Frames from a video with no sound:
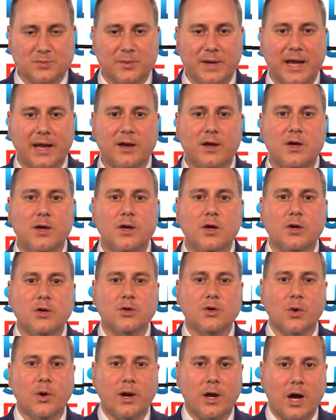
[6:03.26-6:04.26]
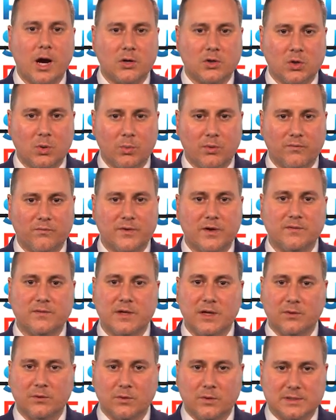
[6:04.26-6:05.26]
plan during October
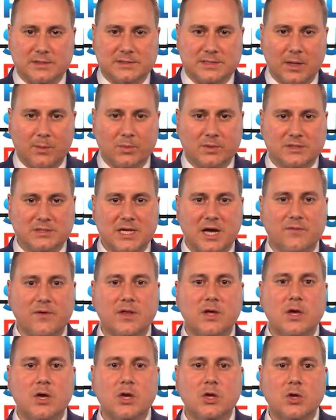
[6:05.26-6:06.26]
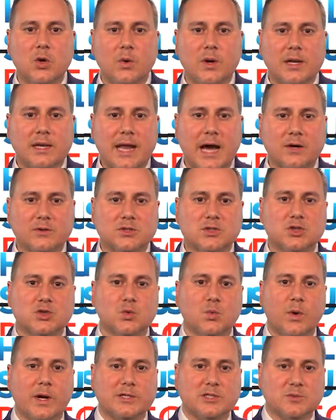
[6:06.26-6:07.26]
15th through December 7th, you can now
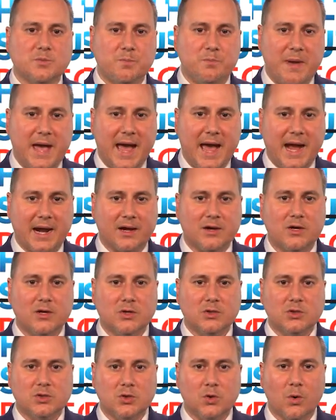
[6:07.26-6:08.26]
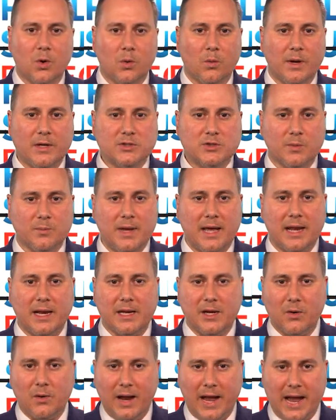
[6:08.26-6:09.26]
switch back to original
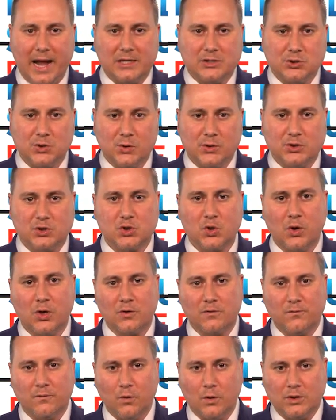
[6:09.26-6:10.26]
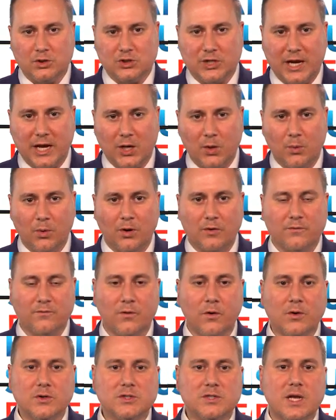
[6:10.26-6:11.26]
Medicare as your insurance for January
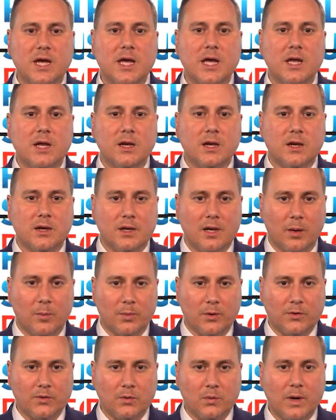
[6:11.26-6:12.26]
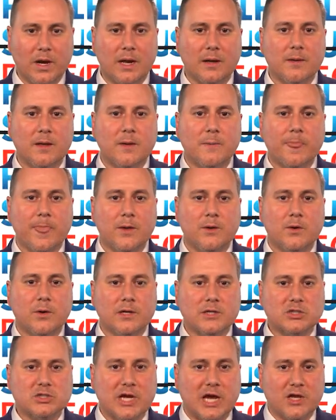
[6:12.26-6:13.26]
1st. Number three, you
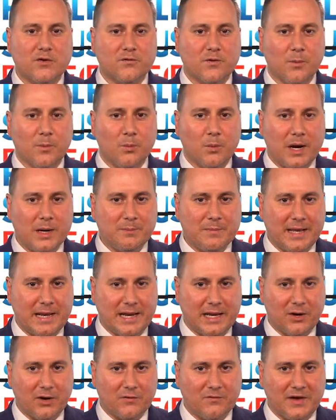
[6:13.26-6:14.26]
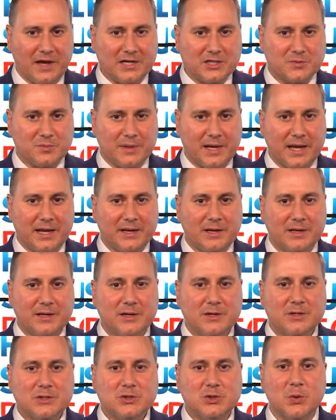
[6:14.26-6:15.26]
can change from one Medicare Advantage plan
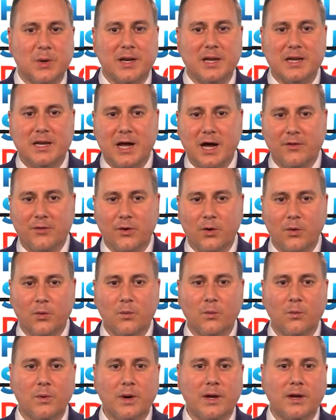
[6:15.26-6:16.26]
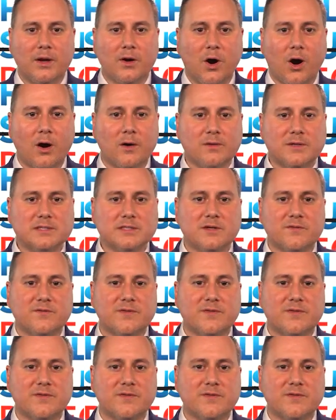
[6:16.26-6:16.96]
to another, regardless